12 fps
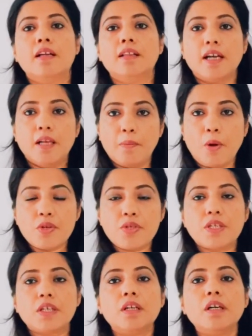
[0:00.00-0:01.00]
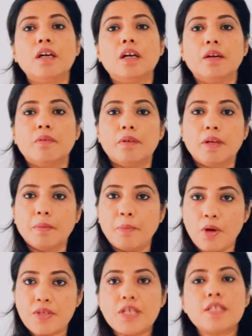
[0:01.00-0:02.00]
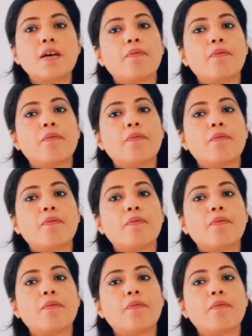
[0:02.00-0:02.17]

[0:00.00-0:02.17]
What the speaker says: the depositor deposits